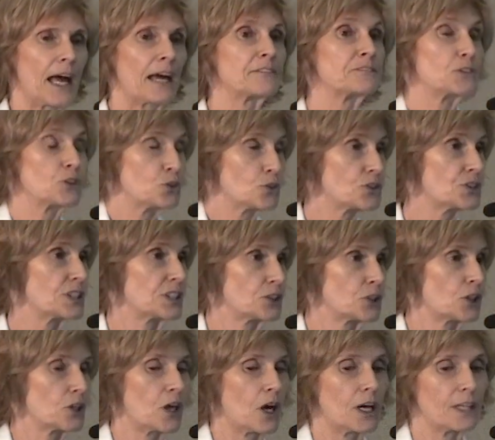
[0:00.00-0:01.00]
have used
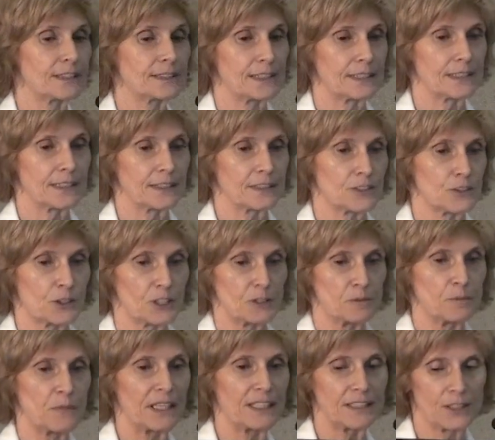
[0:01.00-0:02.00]
it a lot, and, and, so
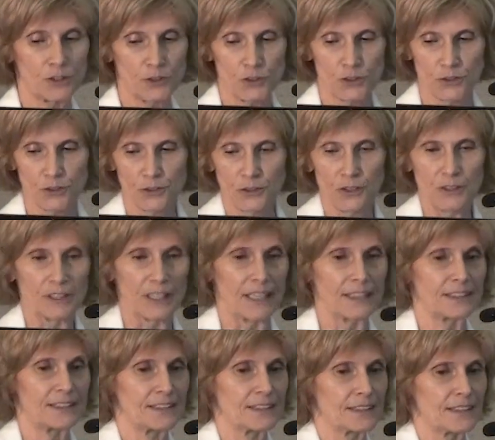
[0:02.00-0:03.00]
it made it to the
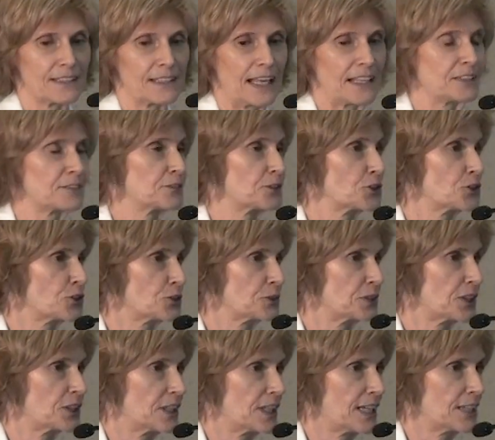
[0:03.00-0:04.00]
90th
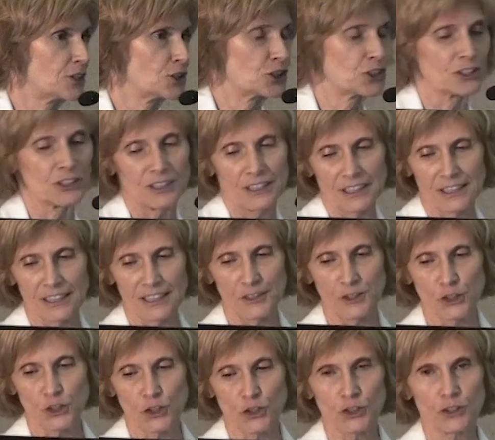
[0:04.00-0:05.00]
anniversary collection in,
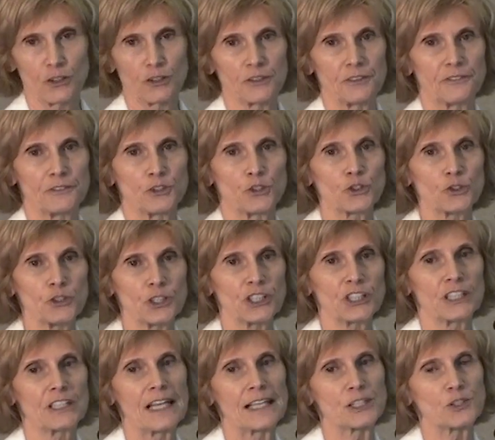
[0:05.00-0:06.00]
in, the Journal of
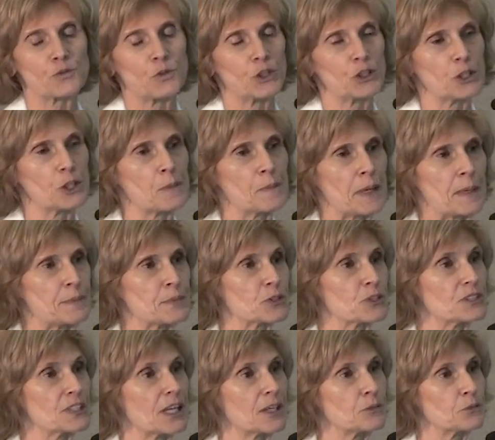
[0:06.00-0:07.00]
Nutrition as one of the
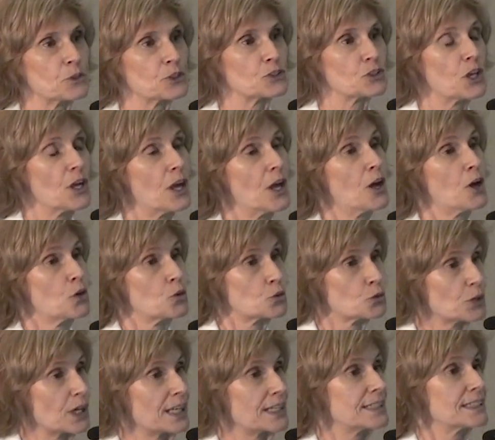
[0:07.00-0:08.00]
papers that was
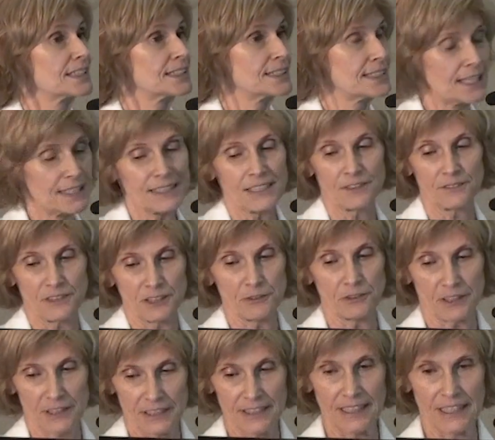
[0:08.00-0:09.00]
read
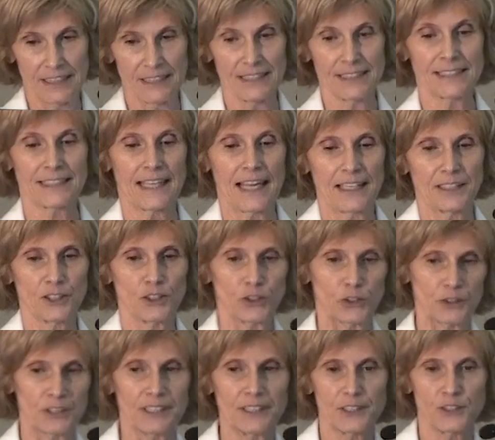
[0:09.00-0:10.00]
extensively in, in its
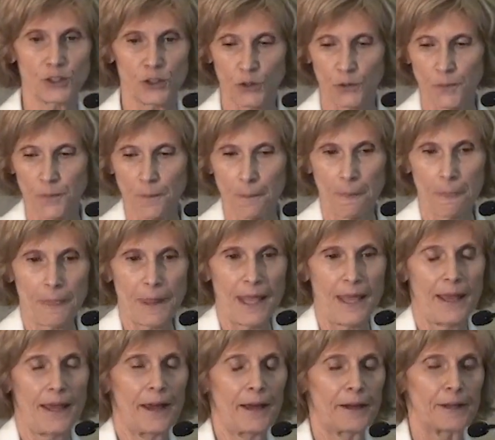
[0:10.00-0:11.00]
category. So
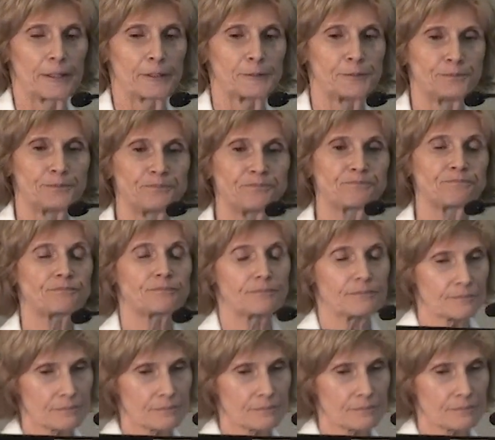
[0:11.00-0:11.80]
um,